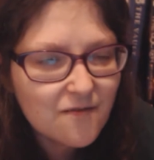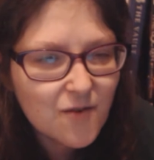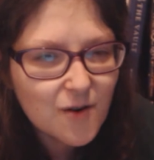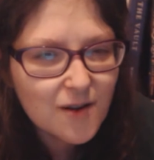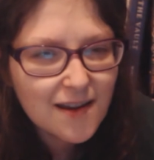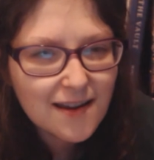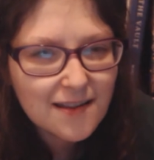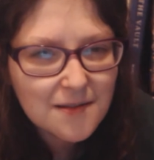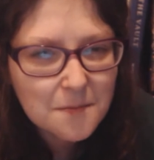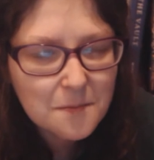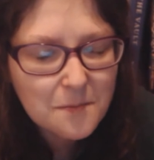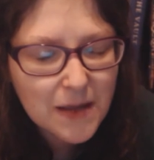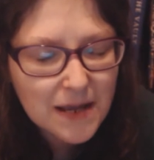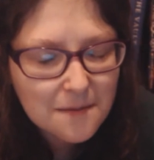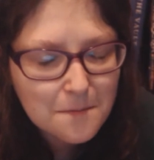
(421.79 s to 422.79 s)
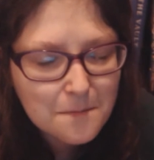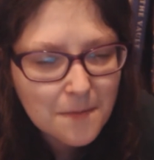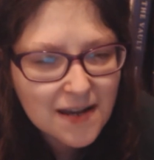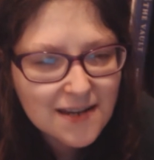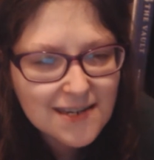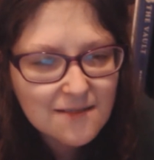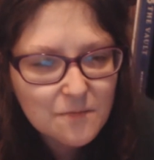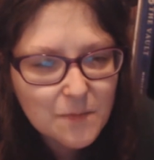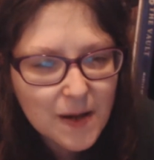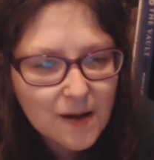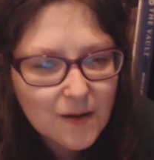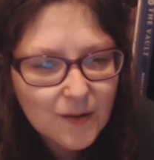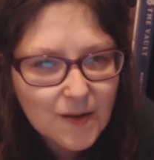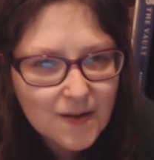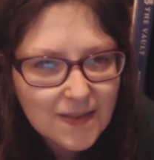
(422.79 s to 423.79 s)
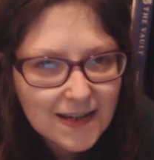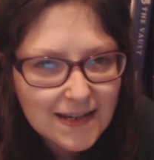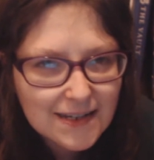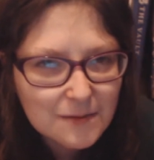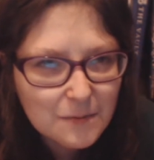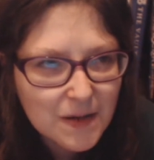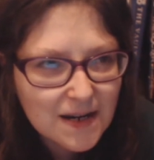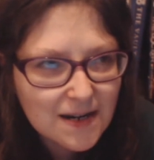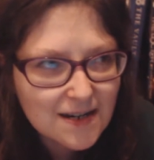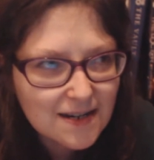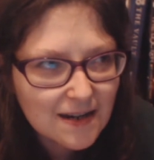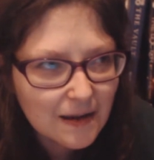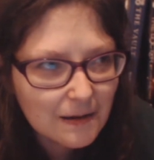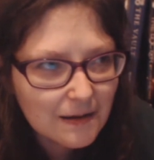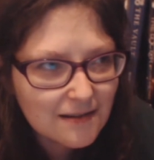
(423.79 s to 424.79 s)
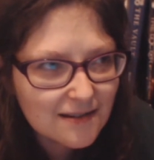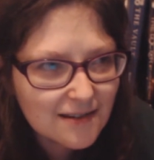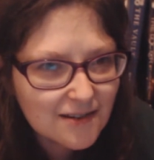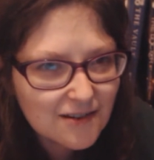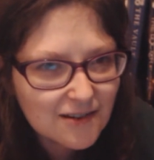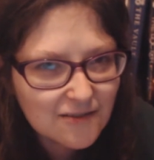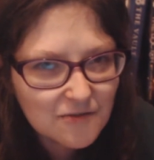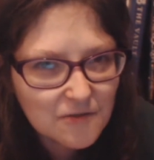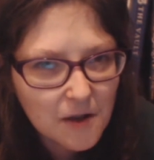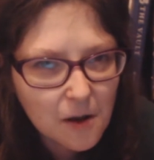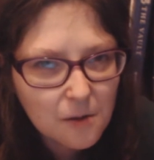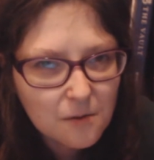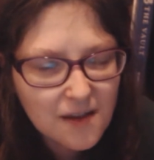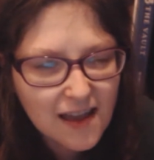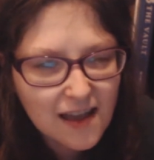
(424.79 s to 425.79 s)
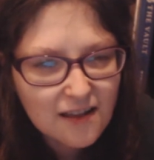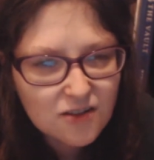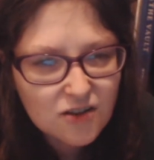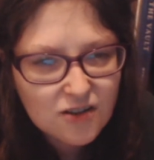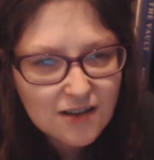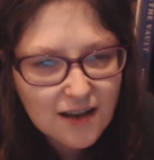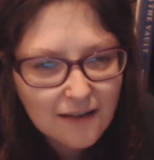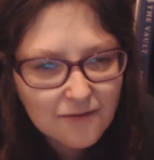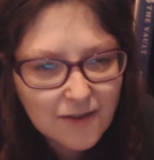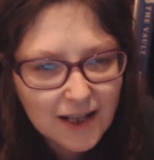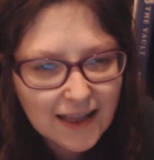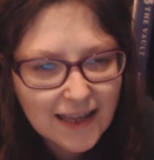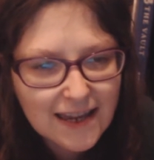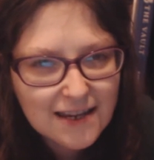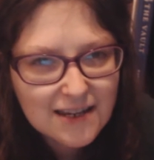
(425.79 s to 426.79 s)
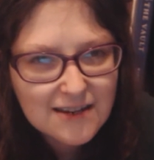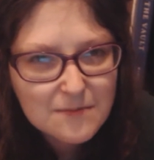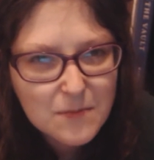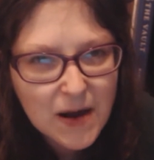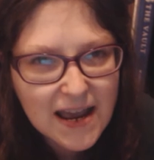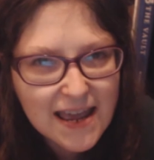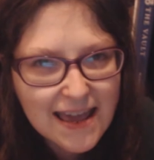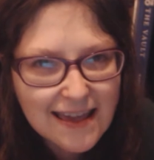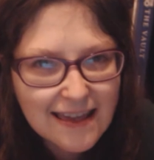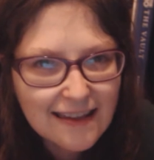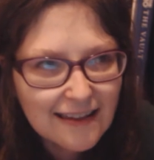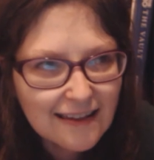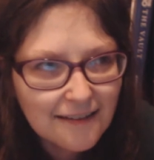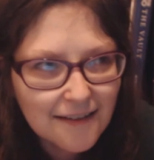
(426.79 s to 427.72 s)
before, they had a big massive battle on that spaceship, and it's just, oh yeah, I'll just have a glitter sprayer.